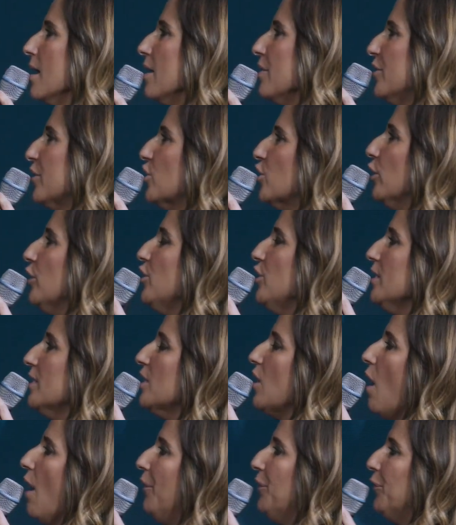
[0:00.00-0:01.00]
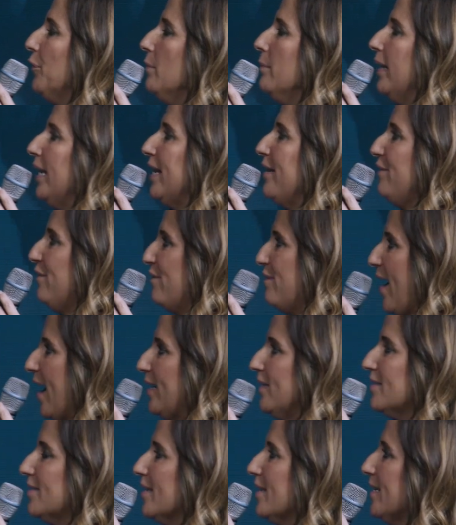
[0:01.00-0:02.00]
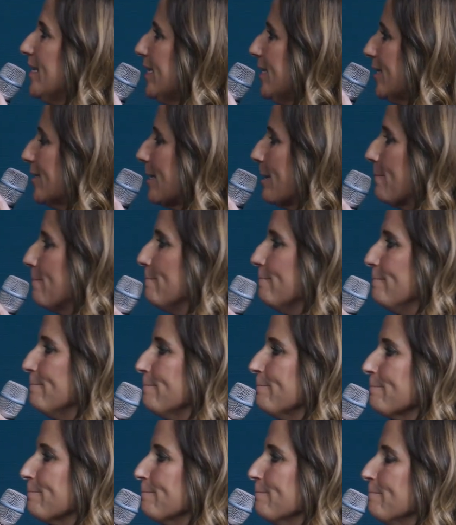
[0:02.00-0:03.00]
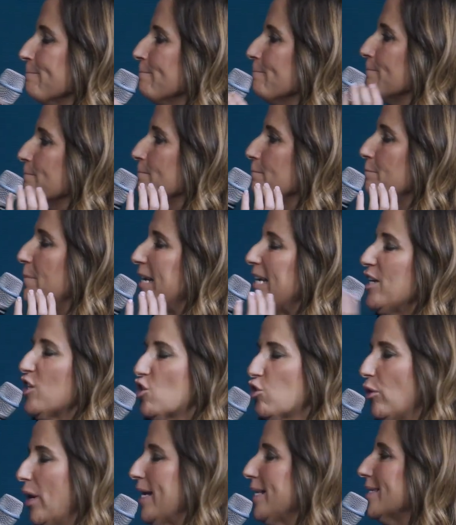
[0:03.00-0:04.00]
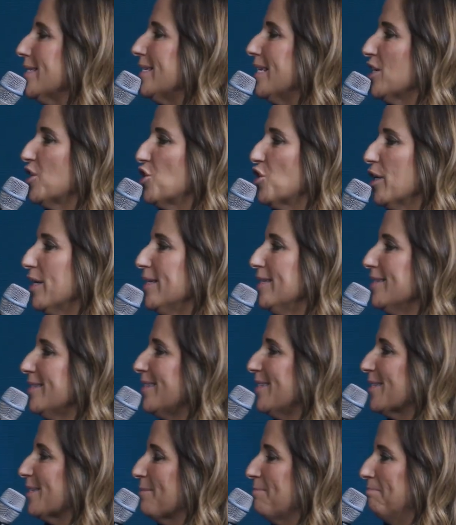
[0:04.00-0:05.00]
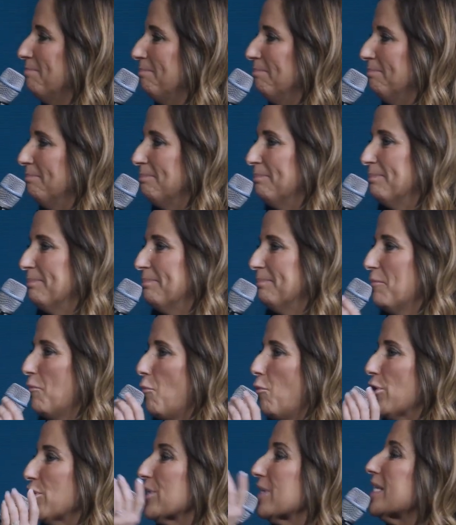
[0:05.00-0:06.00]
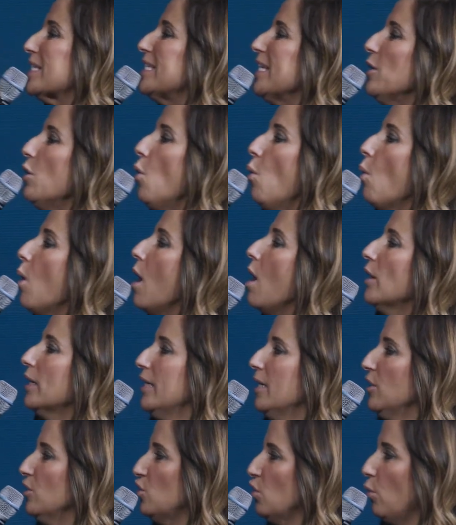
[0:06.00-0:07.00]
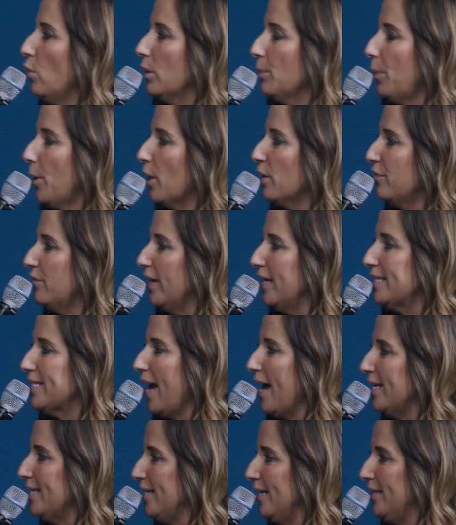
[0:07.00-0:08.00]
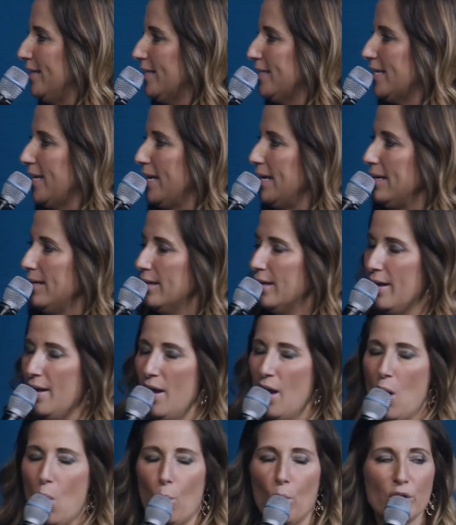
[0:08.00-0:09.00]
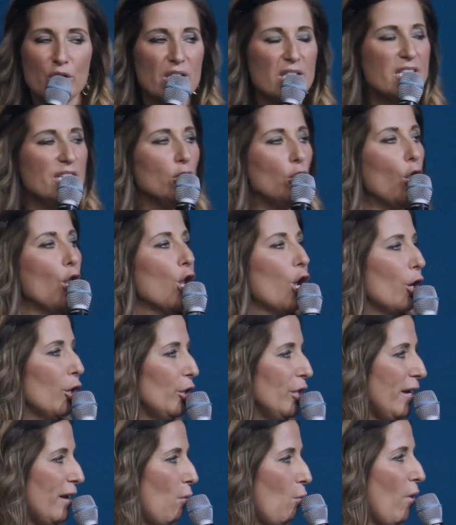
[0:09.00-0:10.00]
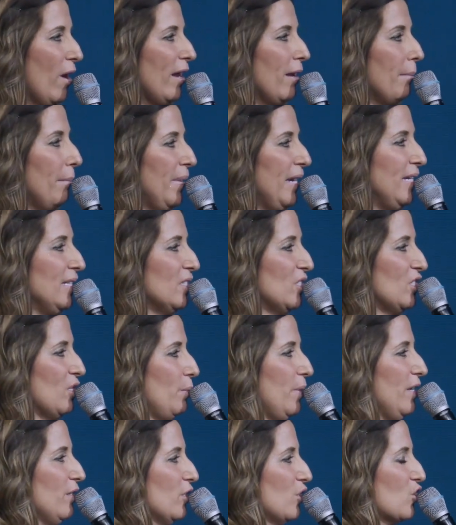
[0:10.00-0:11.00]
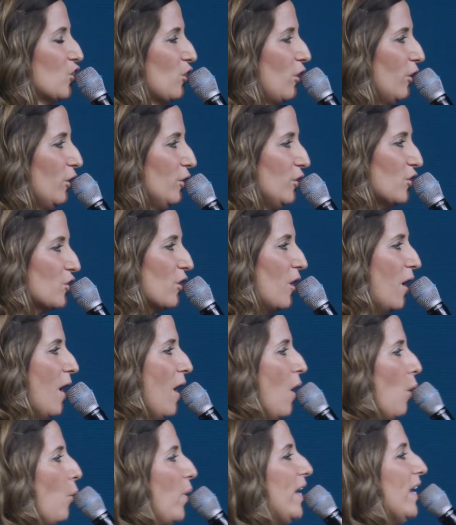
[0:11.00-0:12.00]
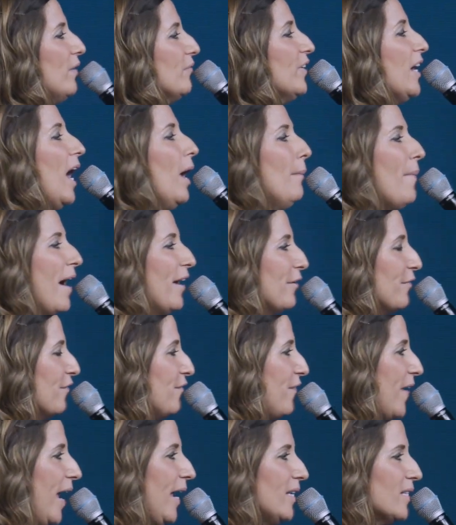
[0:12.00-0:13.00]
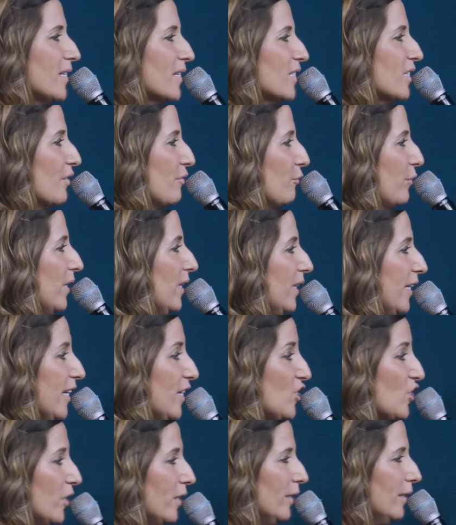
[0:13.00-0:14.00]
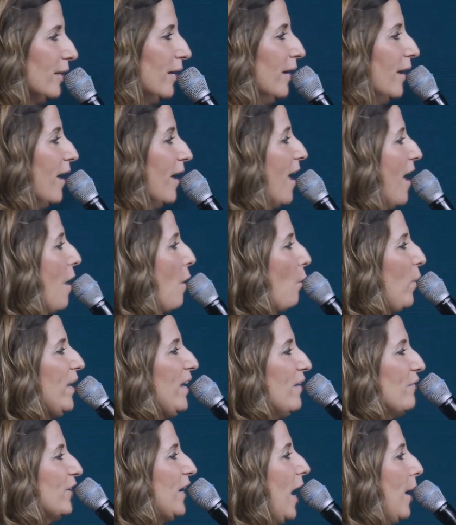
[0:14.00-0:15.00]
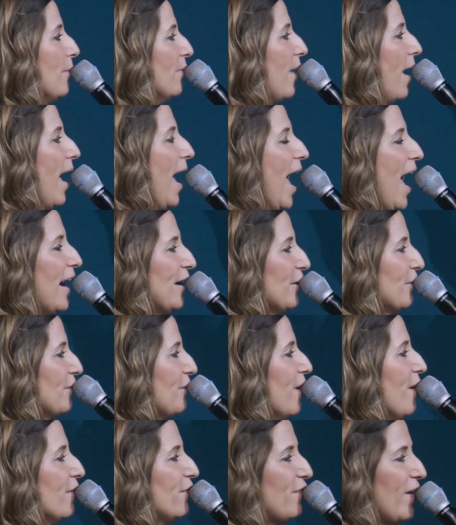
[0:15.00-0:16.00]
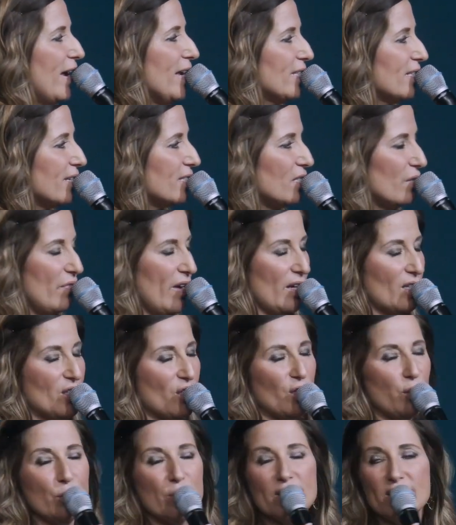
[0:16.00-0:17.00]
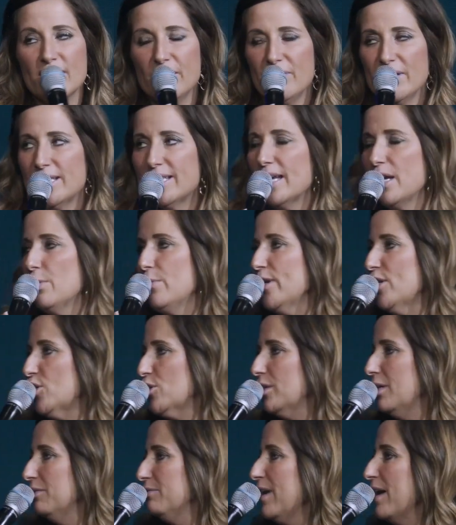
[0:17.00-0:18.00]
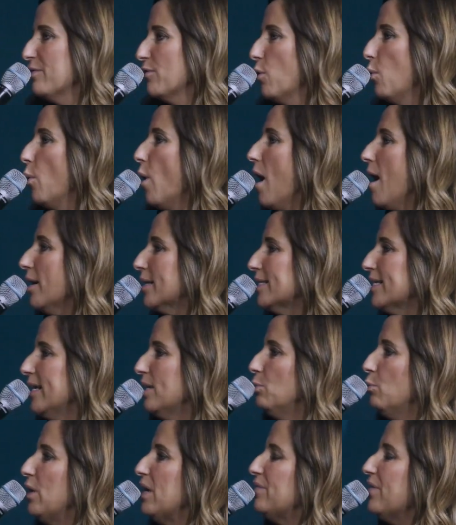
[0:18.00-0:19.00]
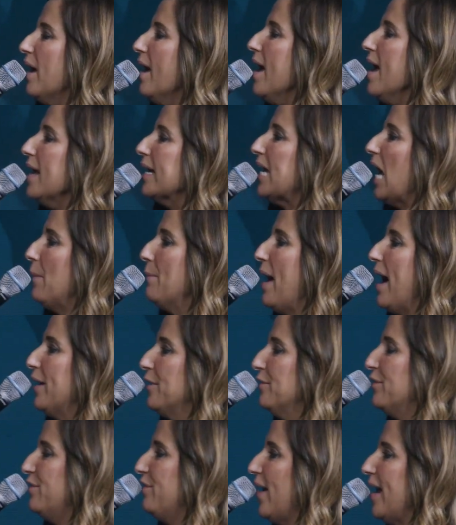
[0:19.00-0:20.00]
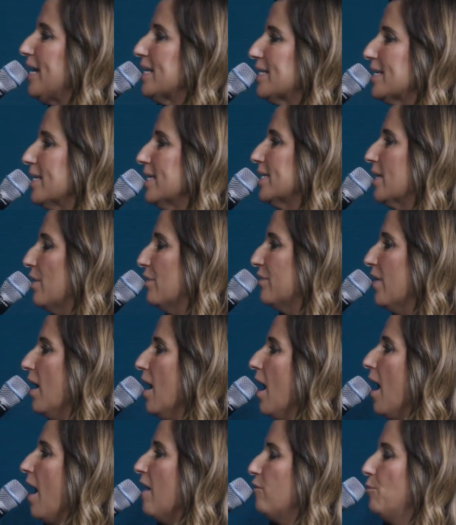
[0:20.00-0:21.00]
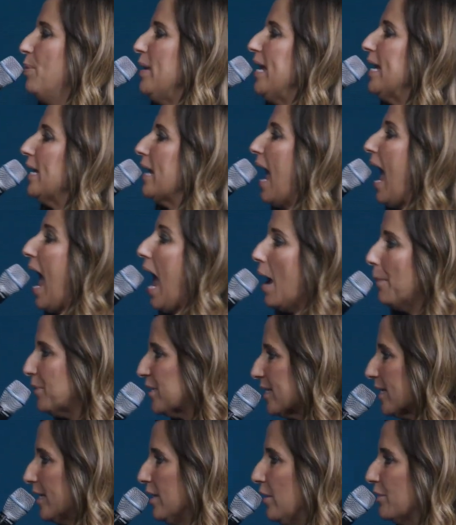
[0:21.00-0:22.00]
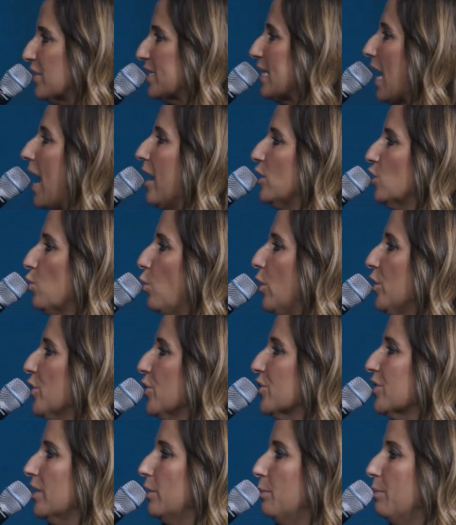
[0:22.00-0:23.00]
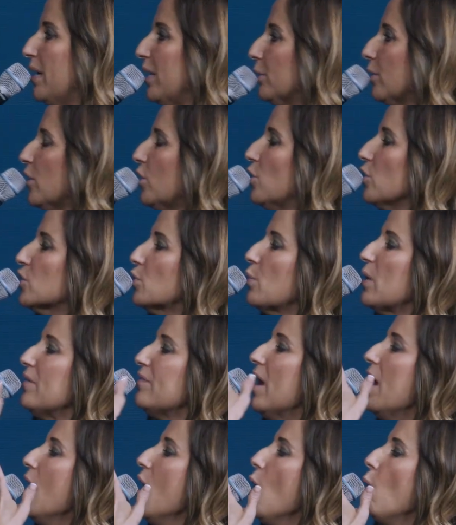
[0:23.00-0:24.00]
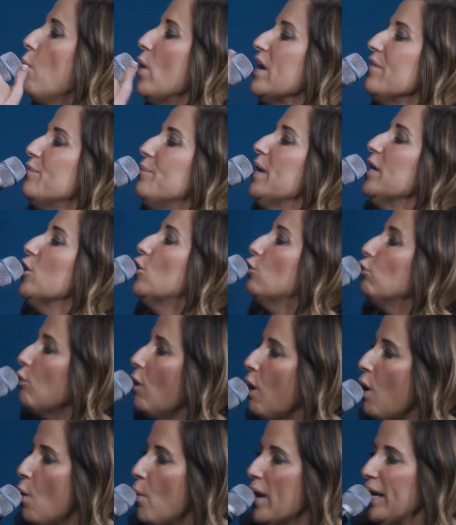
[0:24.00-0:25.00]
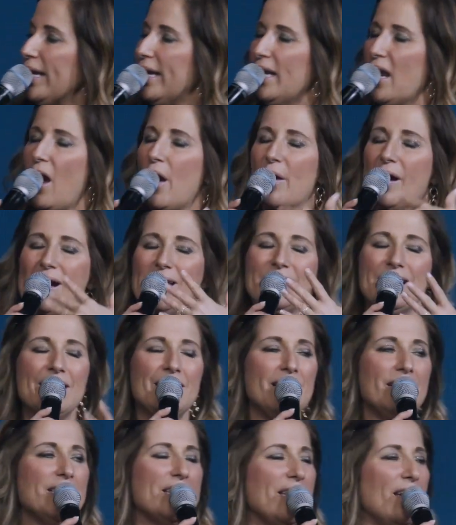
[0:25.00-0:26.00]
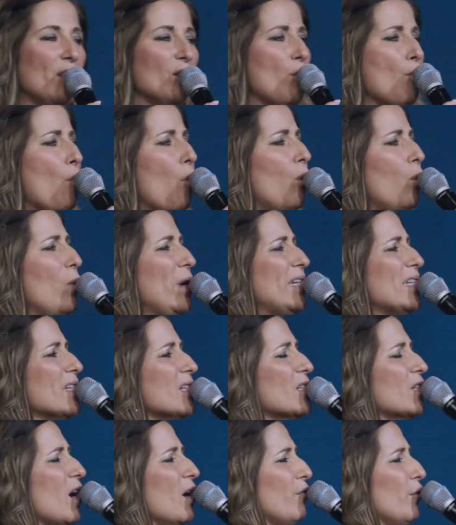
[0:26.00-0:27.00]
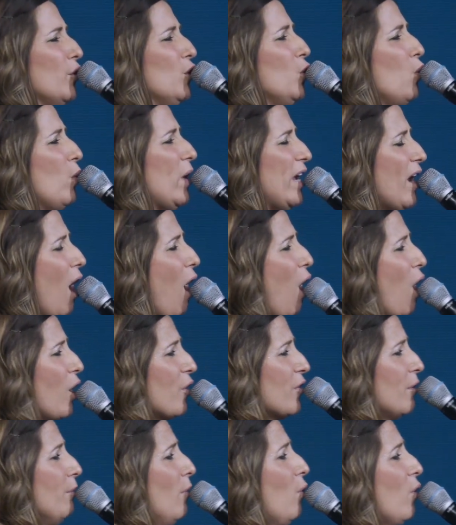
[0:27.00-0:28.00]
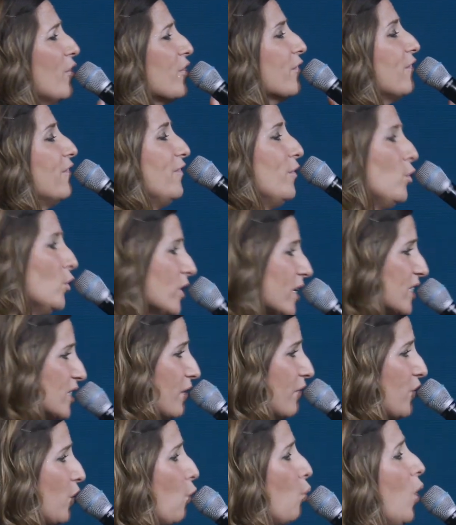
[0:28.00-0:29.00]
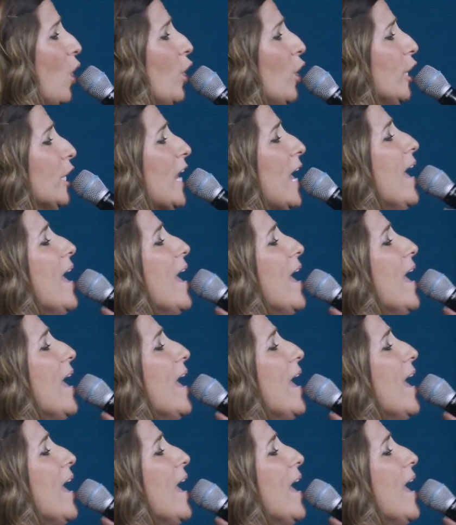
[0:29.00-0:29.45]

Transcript: The church has gone through many phases, many transitions. We're still walking toward perfect identity. We're still learning what it means to be the church. We have come out of phases of religion. We have come out of phases of exclusivity we should have never walked in. We've come out of phases of being absent of signs, wonders, and miracles. We've been growing in our identity, and the more we discover who we are, the more the fullness of the word